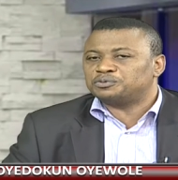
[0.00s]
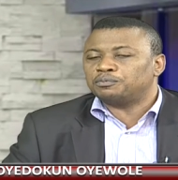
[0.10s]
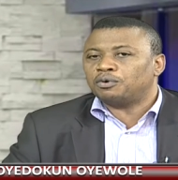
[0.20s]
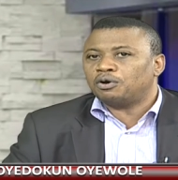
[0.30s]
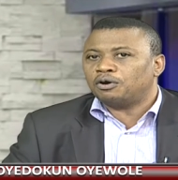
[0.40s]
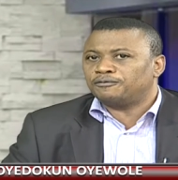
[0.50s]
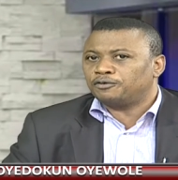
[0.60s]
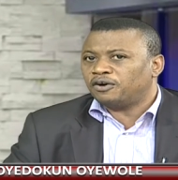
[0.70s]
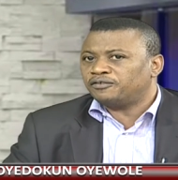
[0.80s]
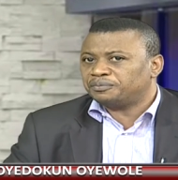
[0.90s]
more of
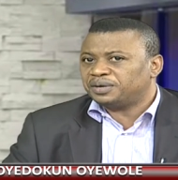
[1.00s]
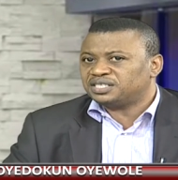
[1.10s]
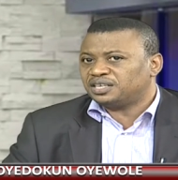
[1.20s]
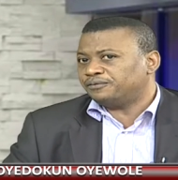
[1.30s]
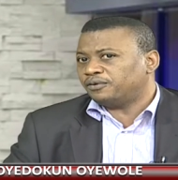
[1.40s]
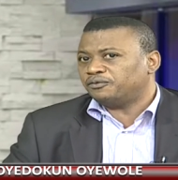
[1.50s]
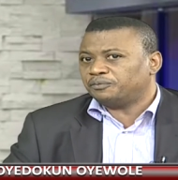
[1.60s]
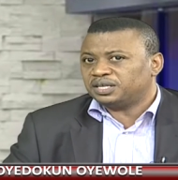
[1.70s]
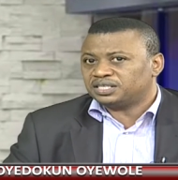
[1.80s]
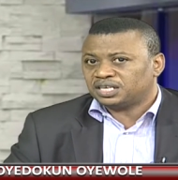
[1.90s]
government
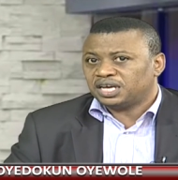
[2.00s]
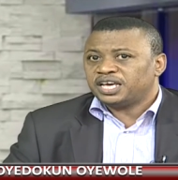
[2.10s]
involvement